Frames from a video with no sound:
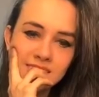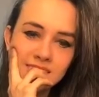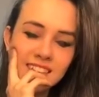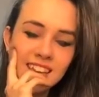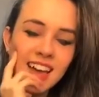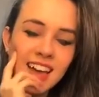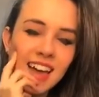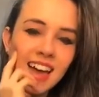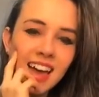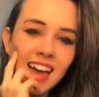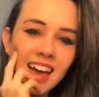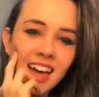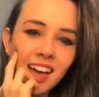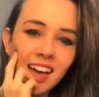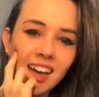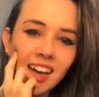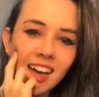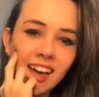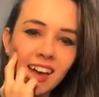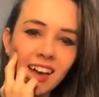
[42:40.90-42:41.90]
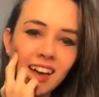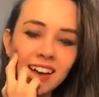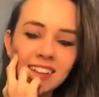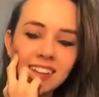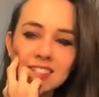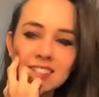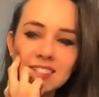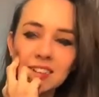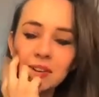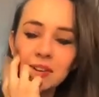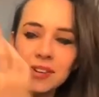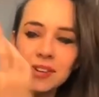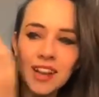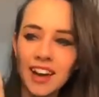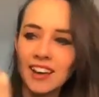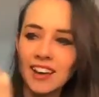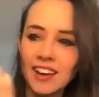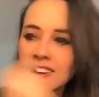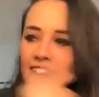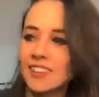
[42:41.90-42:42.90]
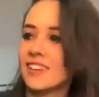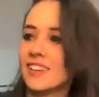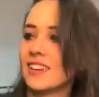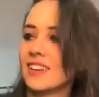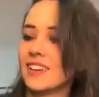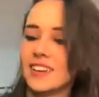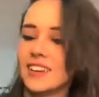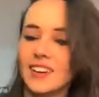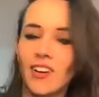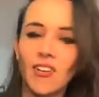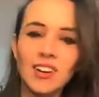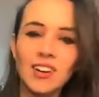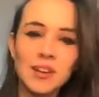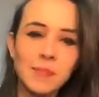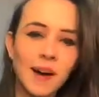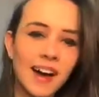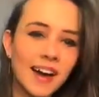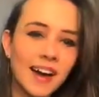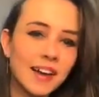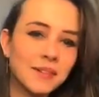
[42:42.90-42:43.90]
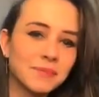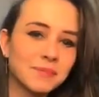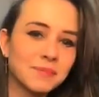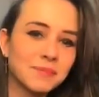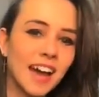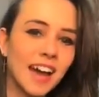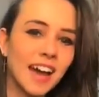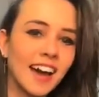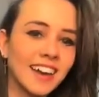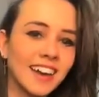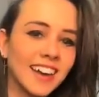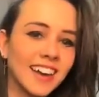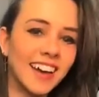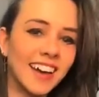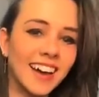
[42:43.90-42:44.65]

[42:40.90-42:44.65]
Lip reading: Yeah, so like only vibe guy.